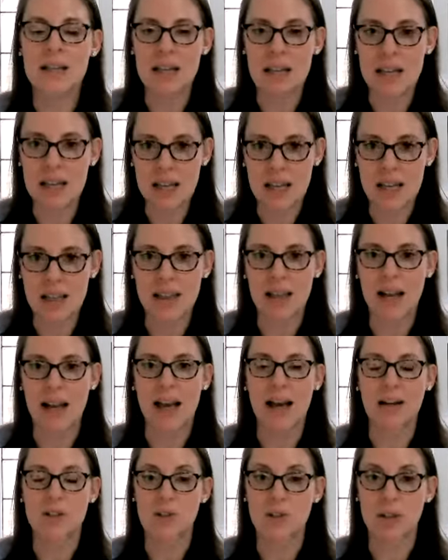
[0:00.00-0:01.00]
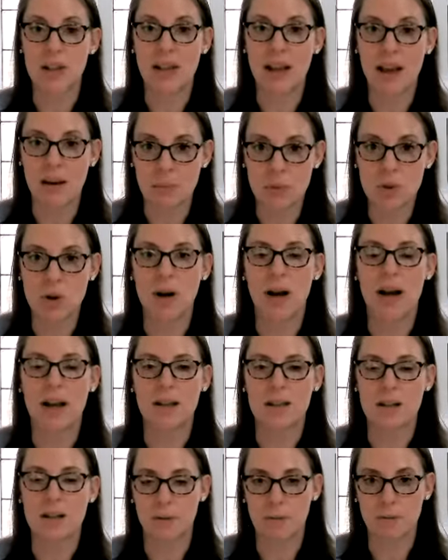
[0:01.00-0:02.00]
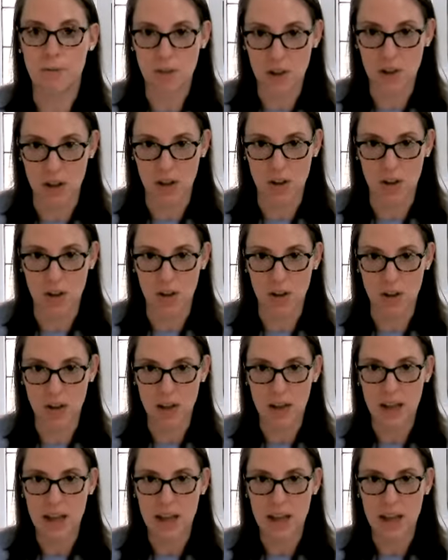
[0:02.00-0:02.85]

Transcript: need that I actually am trying to fill?